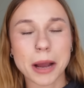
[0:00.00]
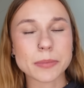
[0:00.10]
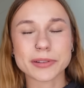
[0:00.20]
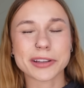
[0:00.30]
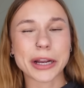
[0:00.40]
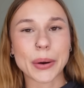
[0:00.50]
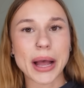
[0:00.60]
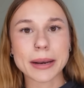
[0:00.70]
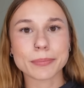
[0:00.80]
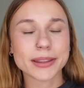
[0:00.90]
I'm just gonna go
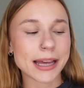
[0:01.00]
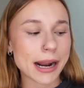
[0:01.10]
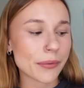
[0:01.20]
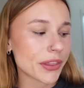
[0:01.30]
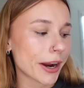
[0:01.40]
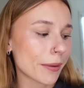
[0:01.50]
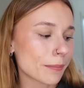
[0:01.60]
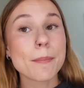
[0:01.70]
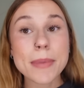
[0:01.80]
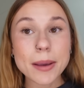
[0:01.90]
ahead and put that out there.
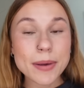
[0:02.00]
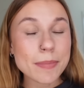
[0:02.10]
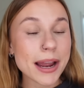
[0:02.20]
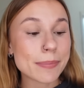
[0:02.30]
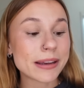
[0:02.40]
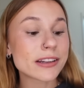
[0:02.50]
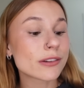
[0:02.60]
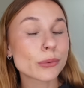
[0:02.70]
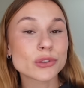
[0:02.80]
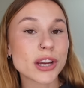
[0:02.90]
Maybe my
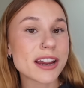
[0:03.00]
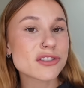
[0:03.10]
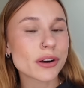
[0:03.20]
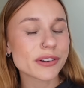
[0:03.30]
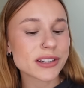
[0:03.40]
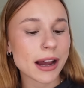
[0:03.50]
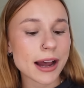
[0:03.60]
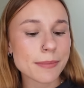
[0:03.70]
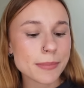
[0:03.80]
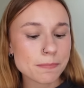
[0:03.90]
opinions will change over
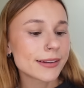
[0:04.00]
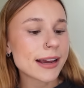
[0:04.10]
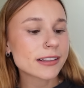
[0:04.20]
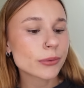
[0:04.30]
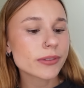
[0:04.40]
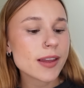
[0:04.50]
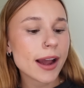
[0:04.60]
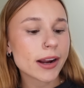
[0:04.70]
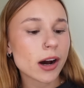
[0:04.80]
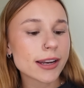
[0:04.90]
time. Next was the
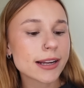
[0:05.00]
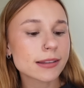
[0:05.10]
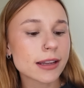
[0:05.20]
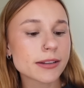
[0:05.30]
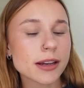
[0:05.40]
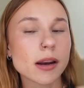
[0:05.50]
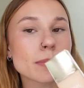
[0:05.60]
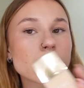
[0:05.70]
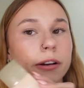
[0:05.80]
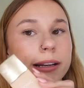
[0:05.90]
iconic London
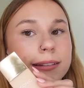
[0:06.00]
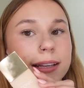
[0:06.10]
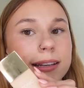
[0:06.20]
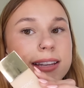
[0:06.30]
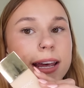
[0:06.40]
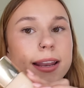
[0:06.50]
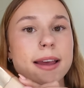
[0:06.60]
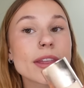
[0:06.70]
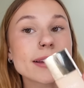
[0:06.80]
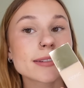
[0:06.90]
Blurring Skin Tint.
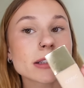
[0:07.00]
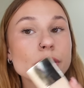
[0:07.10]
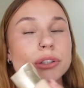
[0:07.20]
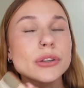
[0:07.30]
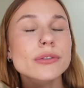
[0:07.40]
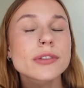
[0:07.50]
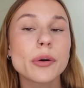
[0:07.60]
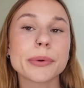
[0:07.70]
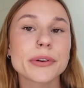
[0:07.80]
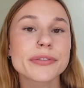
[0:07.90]
This looked so
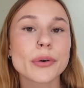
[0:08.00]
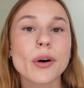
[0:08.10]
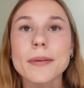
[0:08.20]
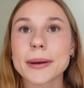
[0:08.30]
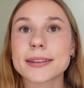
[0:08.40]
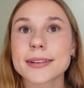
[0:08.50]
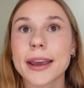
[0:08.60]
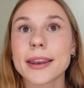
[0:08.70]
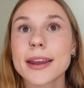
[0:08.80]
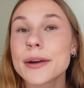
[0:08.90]
beautiful on my
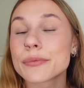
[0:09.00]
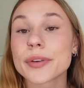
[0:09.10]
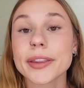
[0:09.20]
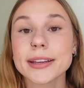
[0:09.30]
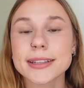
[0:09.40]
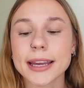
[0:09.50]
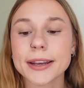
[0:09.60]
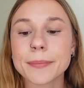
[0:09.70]
skin. It really did.